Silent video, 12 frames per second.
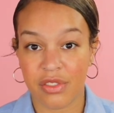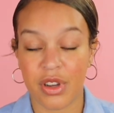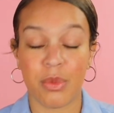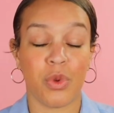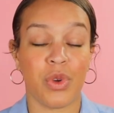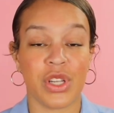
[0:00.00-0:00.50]

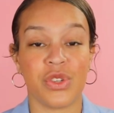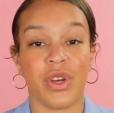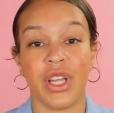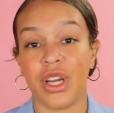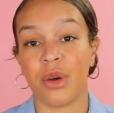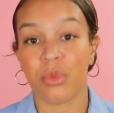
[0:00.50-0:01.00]
from a
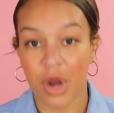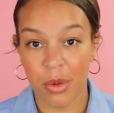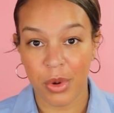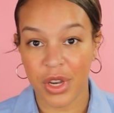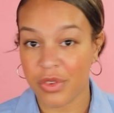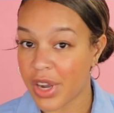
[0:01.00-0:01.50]
rental income
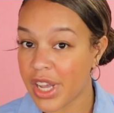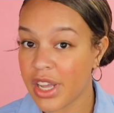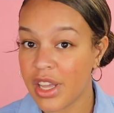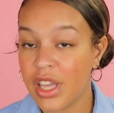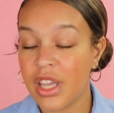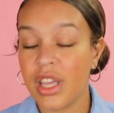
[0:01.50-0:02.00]
property,
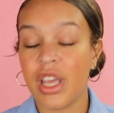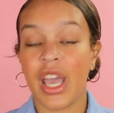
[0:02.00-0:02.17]
right?